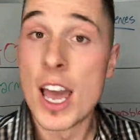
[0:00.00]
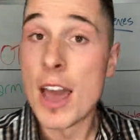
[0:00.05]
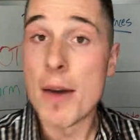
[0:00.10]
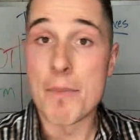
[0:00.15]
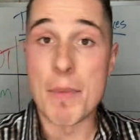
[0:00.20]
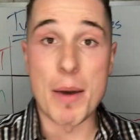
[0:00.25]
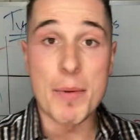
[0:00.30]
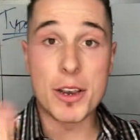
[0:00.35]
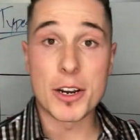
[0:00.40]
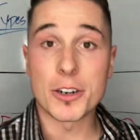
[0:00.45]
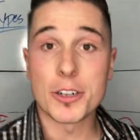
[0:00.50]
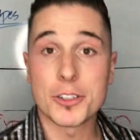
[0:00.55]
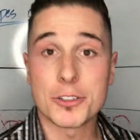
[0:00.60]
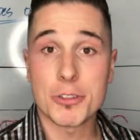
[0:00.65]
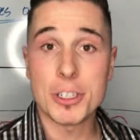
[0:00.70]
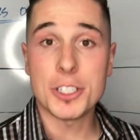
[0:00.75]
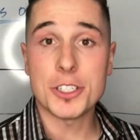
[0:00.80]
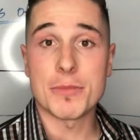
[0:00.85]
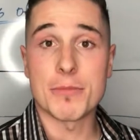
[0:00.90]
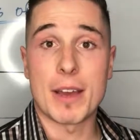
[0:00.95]
Maybe you're
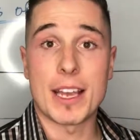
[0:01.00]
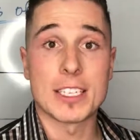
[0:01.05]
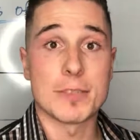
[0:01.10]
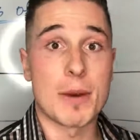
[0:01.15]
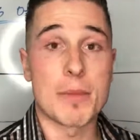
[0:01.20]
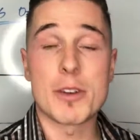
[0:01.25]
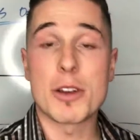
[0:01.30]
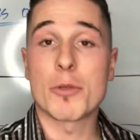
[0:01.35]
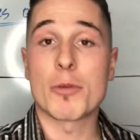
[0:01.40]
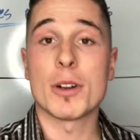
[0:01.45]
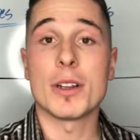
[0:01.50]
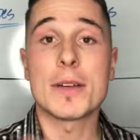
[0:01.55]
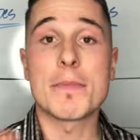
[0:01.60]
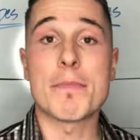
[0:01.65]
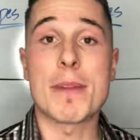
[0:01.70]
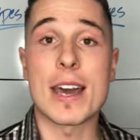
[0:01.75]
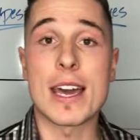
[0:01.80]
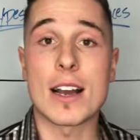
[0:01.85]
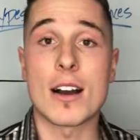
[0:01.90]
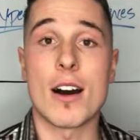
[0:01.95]
nutrition based. Maybe you're really
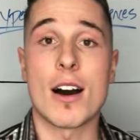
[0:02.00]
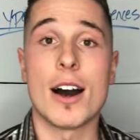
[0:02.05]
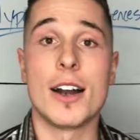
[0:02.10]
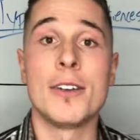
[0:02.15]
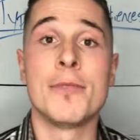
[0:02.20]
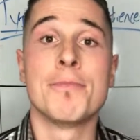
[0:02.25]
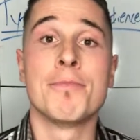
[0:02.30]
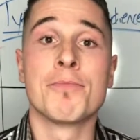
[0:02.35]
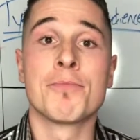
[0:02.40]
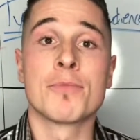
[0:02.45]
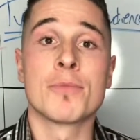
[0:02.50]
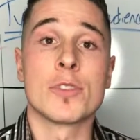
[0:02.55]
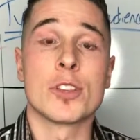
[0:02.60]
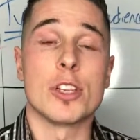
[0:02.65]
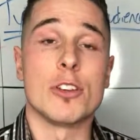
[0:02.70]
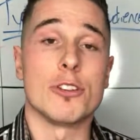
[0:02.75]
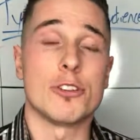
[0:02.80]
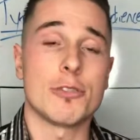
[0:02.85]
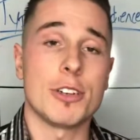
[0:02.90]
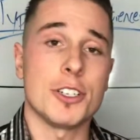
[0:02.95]
big on,
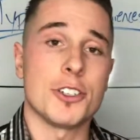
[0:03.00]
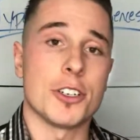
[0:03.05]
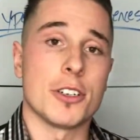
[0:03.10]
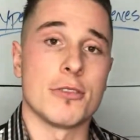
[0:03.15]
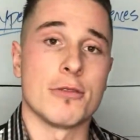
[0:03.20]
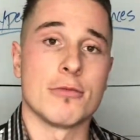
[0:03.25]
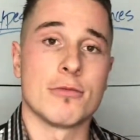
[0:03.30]
nutrition,